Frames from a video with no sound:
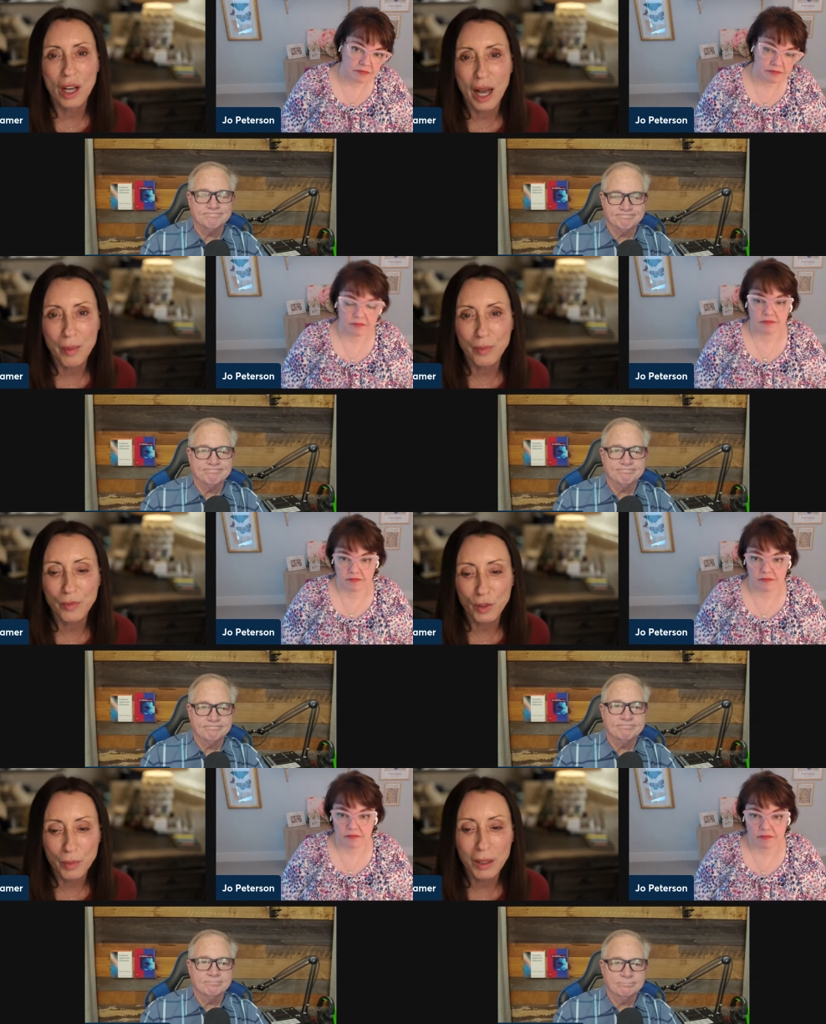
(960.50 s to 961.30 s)
Speaker 1: um,
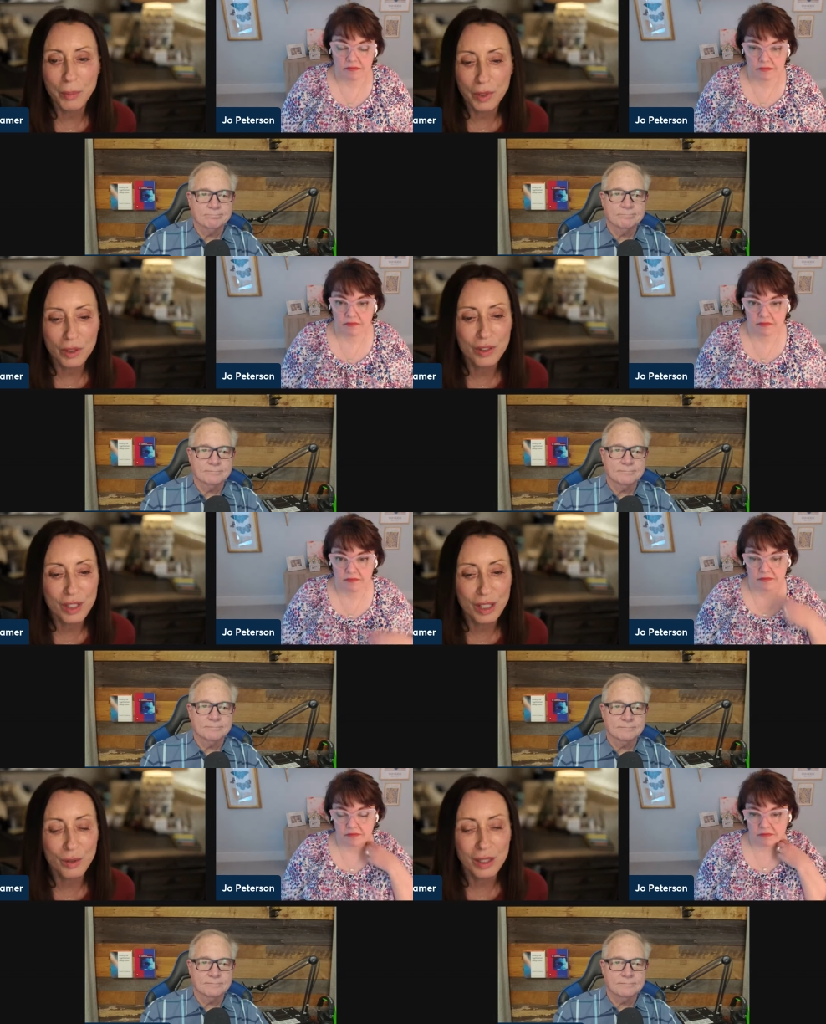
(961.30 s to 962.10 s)
for people.
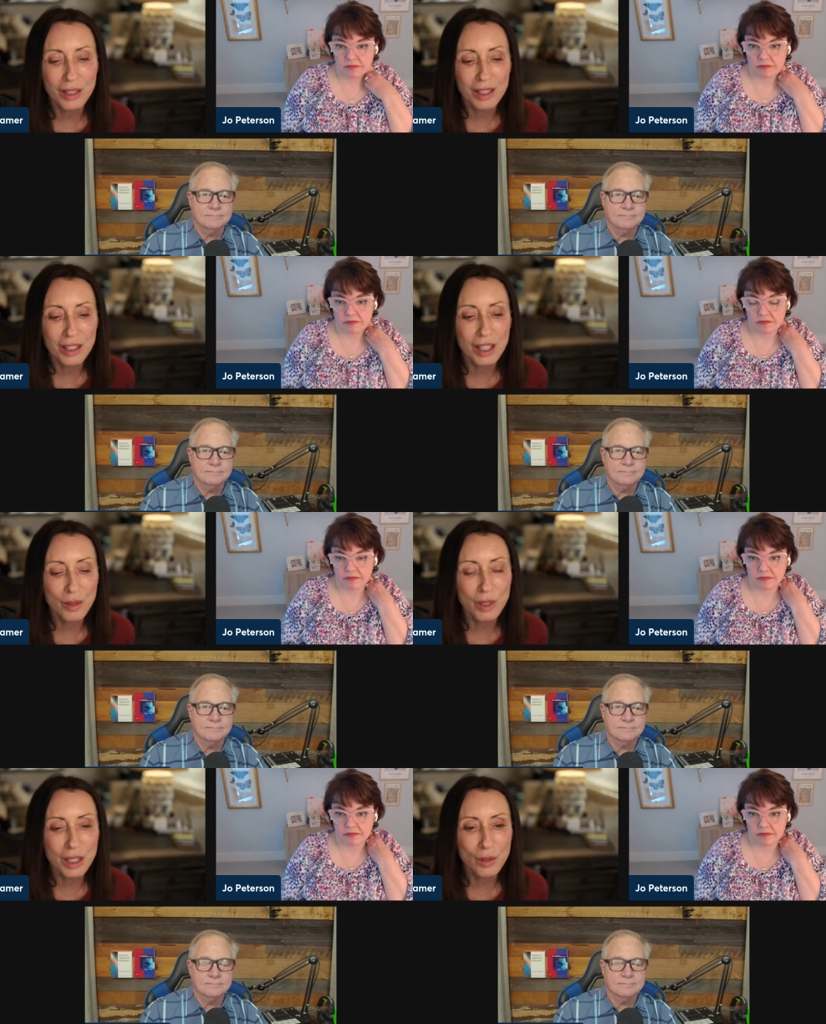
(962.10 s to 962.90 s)
So, it, you
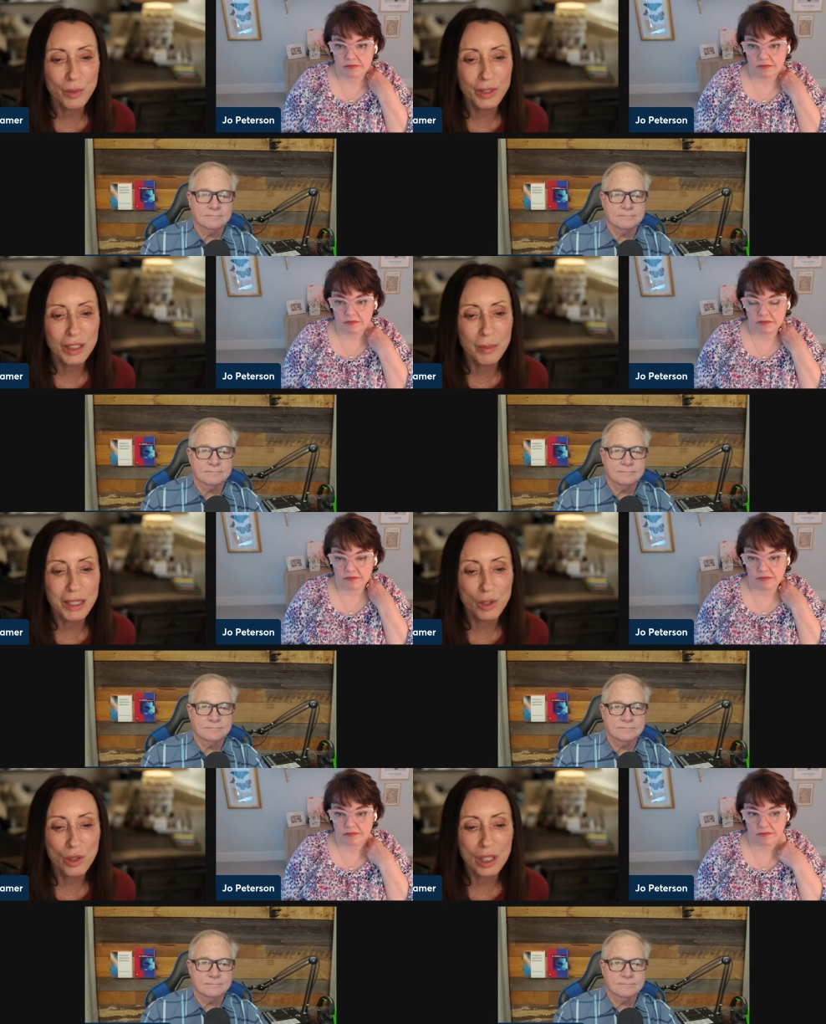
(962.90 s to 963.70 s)
know, it'll really be
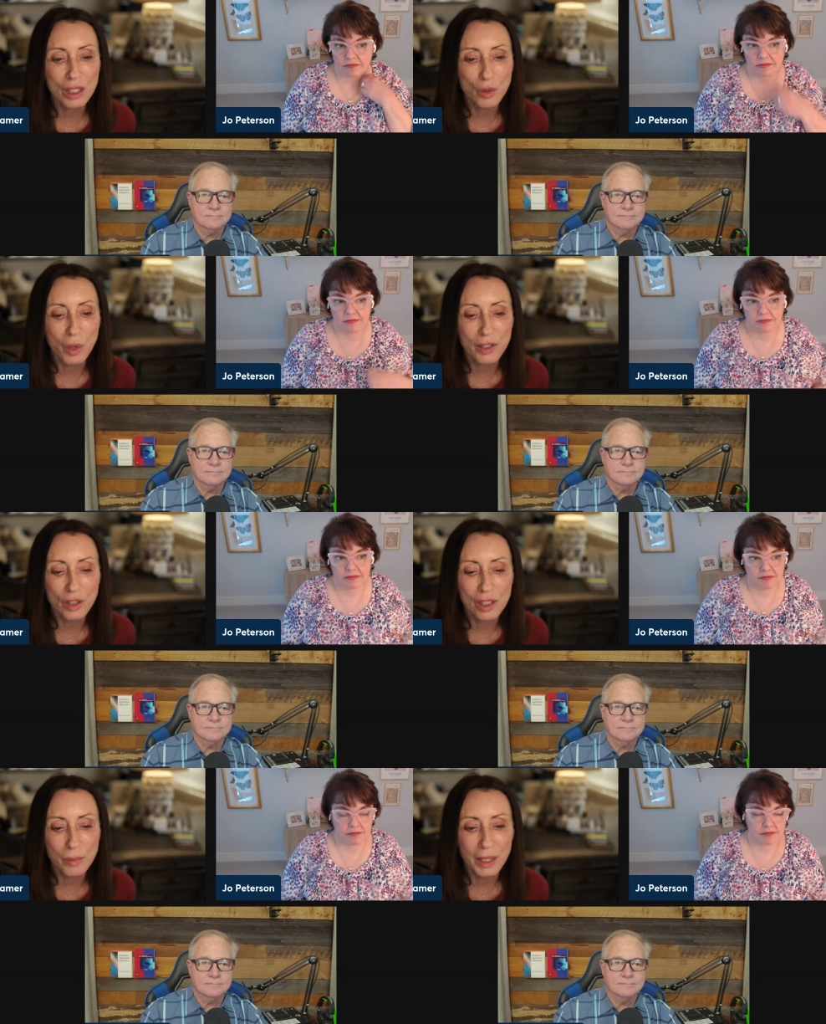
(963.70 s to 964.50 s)
interesting to watch
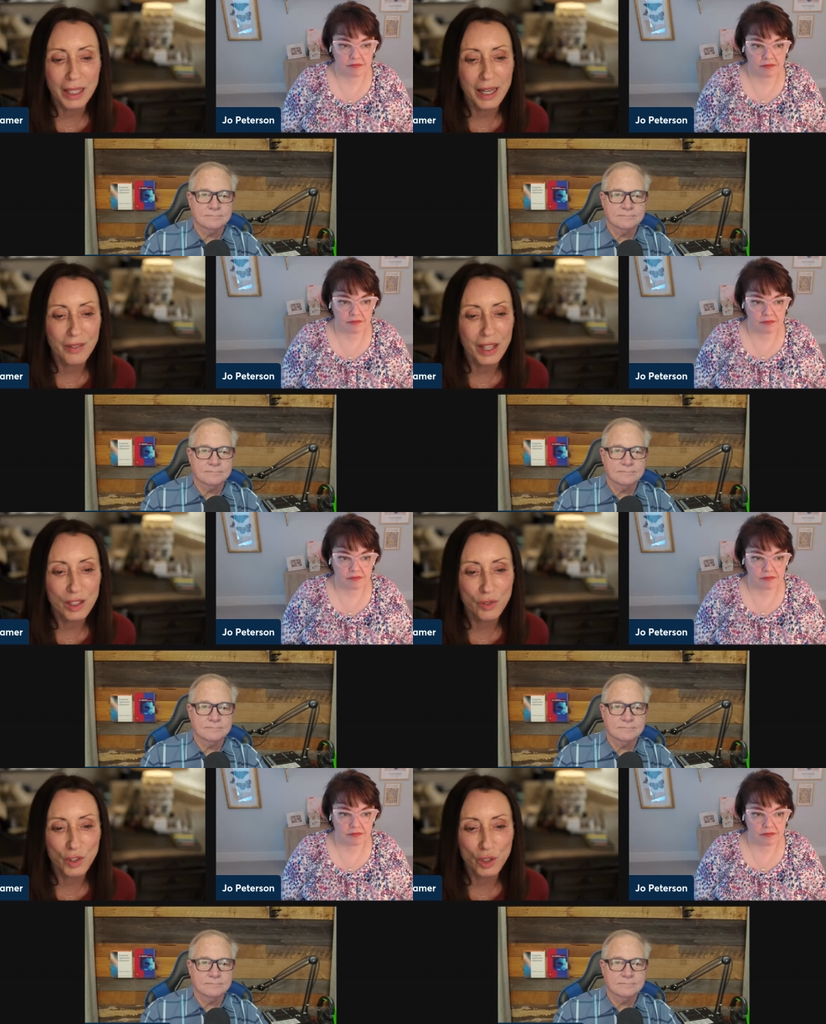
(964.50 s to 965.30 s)
this play out. That's
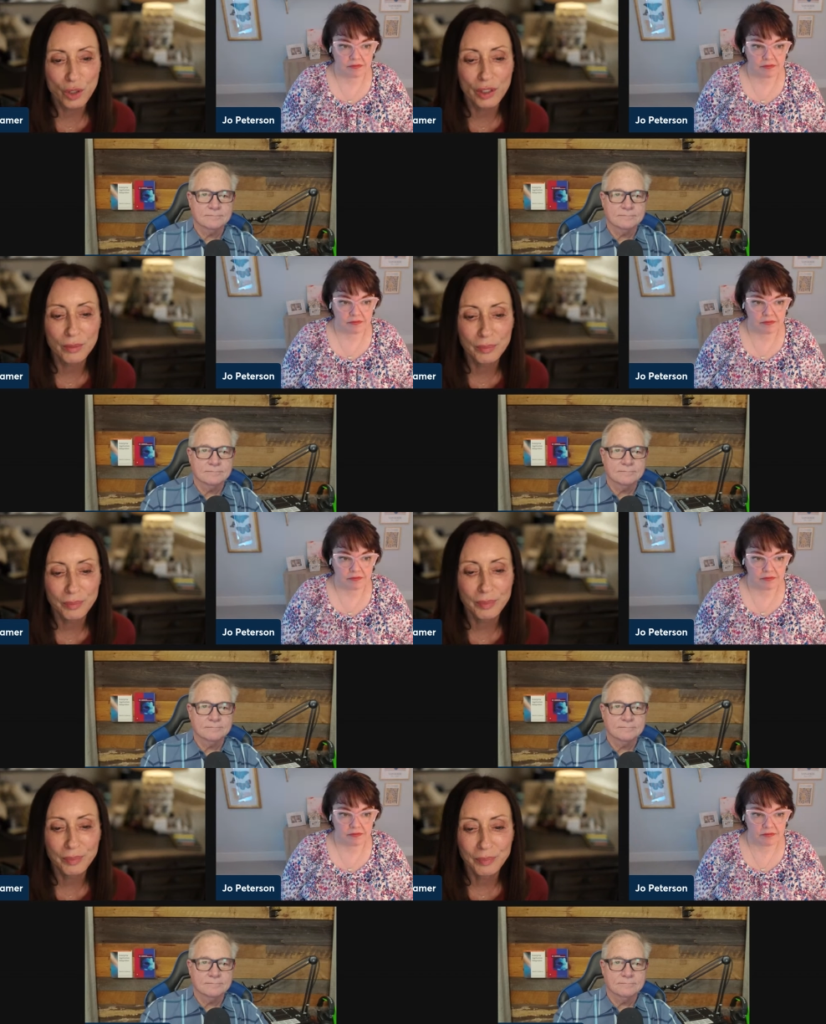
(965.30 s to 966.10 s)
for sure.
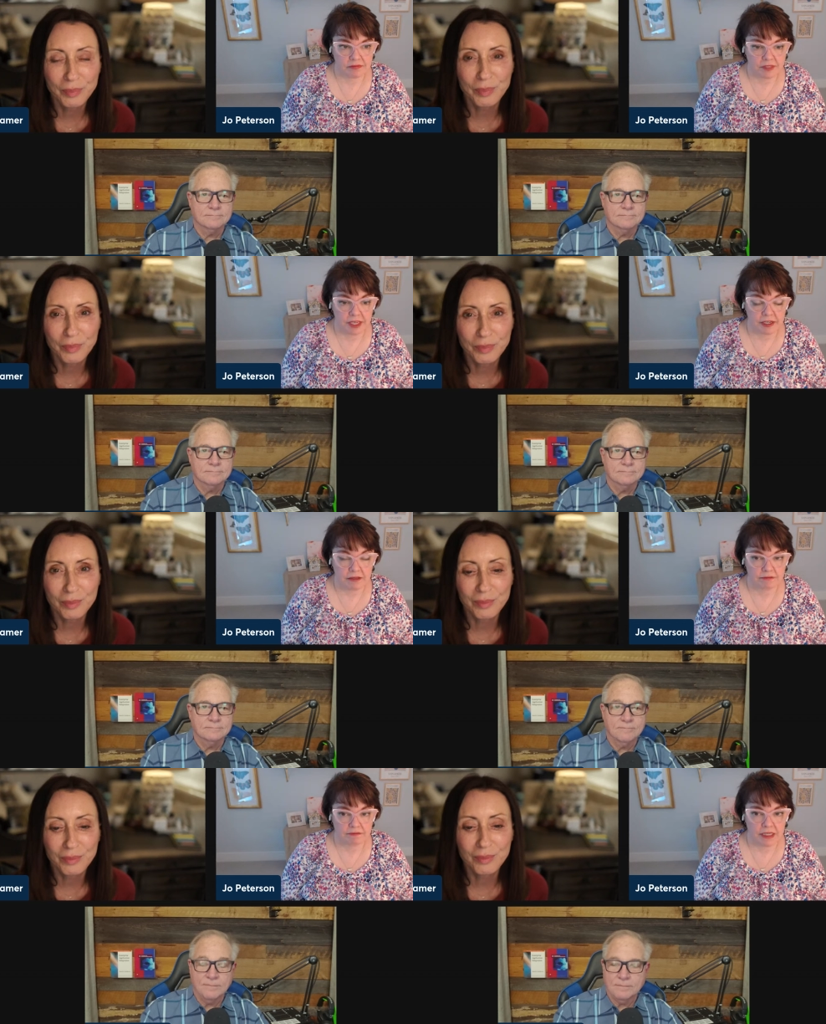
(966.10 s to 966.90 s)

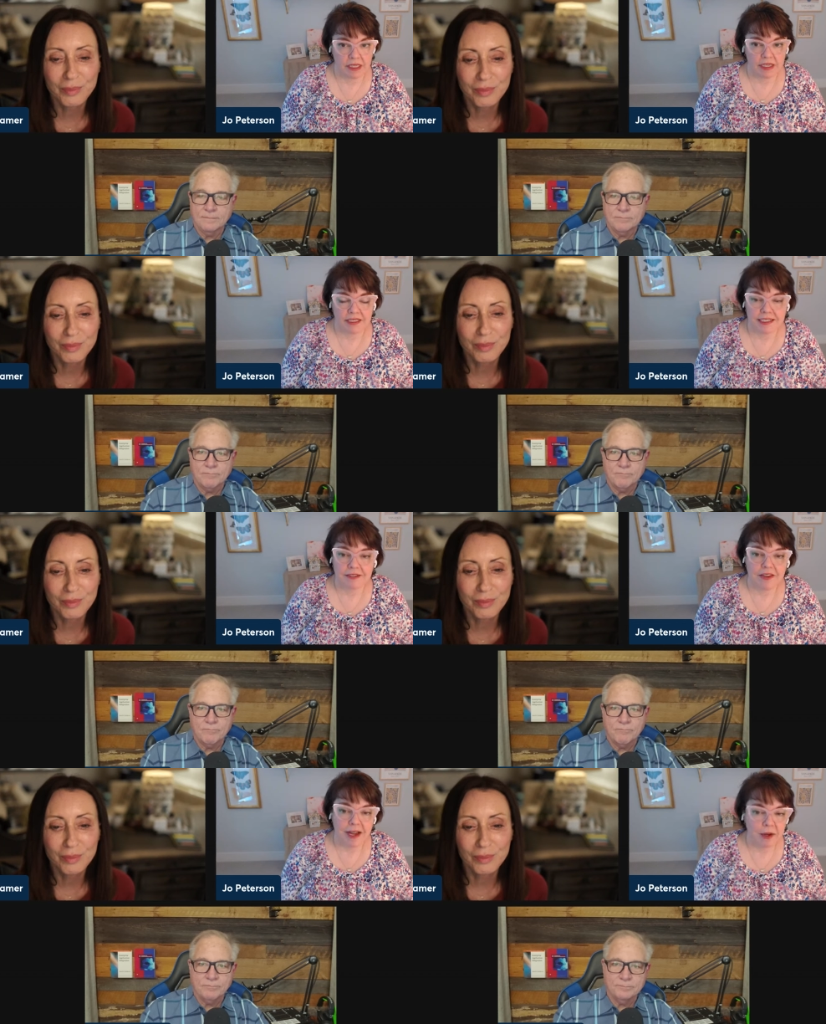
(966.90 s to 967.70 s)
Speaker 2: Yeah.
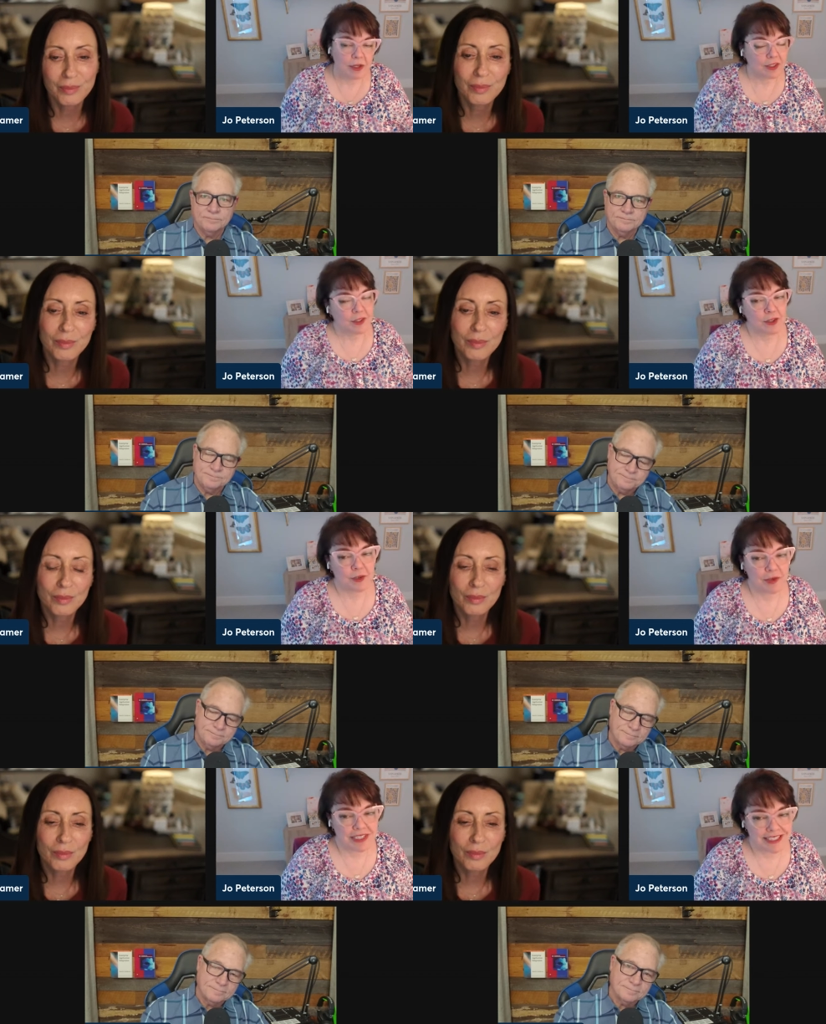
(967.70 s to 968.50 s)
Dave, I, you
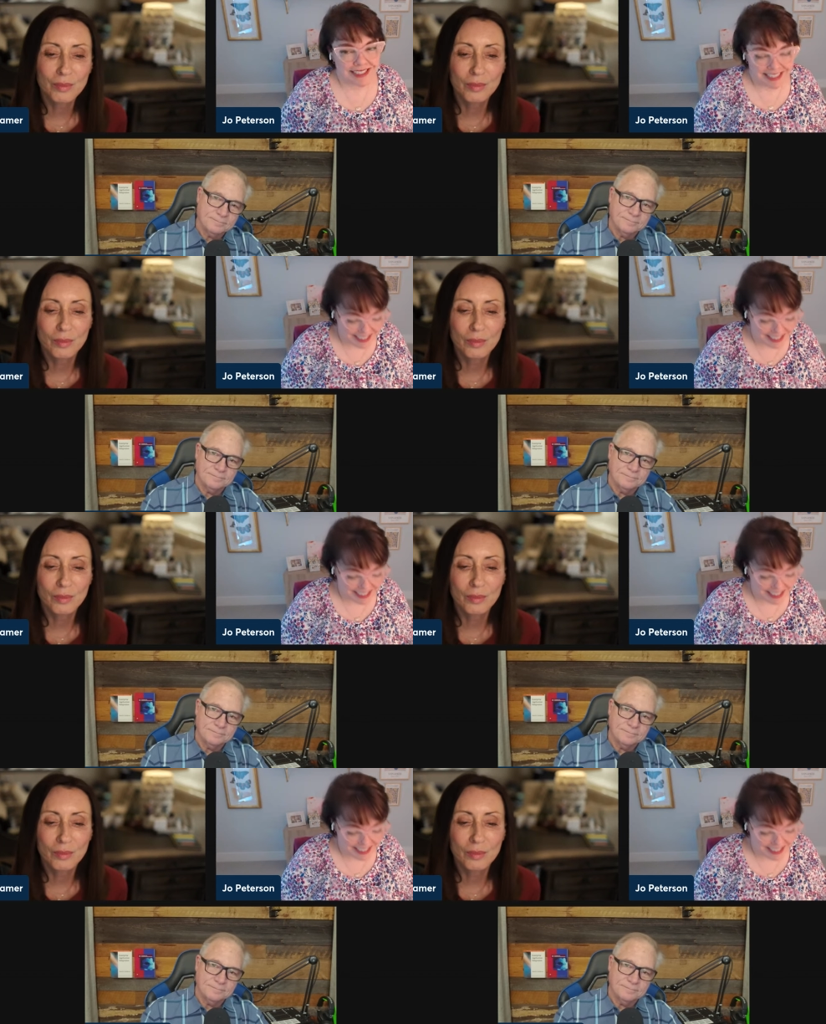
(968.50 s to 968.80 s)
know, it's,